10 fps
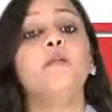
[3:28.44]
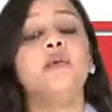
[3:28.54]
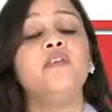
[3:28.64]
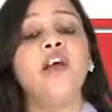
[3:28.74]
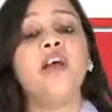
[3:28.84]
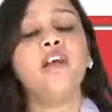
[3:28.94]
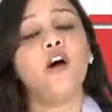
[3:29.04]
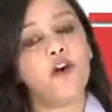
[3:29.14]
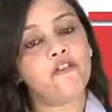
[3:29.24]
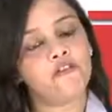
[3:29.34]
Beware
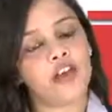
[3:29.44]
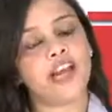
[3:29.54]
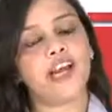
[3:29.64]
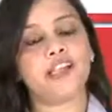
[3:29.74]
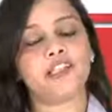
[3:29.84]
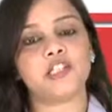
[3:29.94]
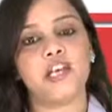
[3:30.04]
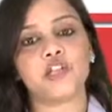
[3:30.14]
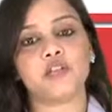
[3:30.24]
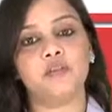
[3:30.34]
of fake
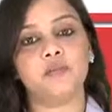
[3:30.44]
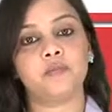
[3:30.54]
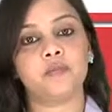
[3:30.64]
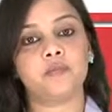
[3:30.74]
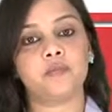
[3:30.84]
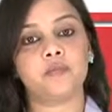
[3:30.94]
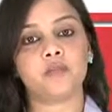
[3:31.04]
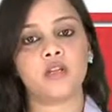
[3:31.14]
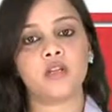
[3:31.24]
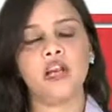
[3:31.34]
attestation.
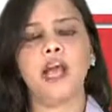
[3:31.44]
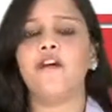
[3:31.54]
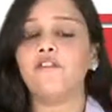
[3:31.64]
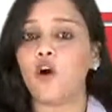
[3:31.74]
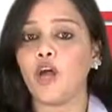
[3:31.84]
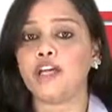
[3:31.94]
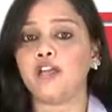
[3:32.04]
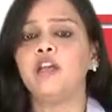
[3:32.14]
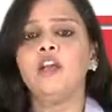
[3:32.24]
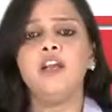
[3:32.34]
Avoid
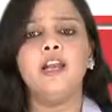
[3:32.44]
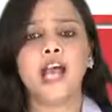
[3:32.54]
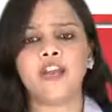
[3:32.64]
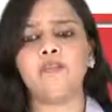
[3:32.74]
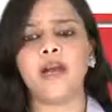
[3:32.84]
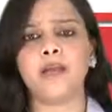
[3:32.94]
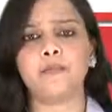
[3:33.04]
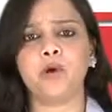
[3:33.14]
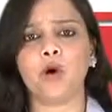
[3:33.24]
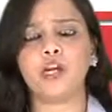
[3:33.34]
life ban
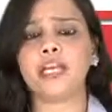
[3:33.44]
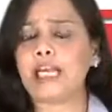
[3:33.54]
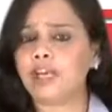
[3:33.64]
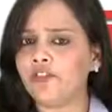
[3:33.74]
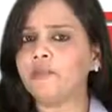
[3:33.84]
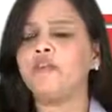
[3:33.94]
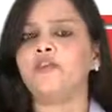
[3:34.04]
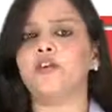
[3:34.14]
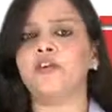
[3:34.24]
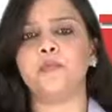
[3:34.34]
abroad even
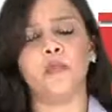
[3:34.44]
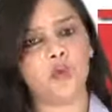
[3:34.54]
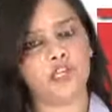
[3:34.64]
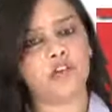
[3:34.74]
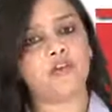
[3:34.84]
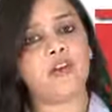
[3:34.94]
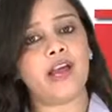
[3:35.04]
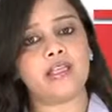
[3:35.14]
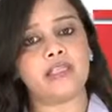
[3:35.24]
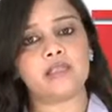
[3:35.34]
before boarding your
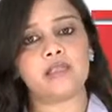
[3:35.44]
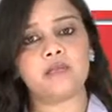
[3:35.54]
flight.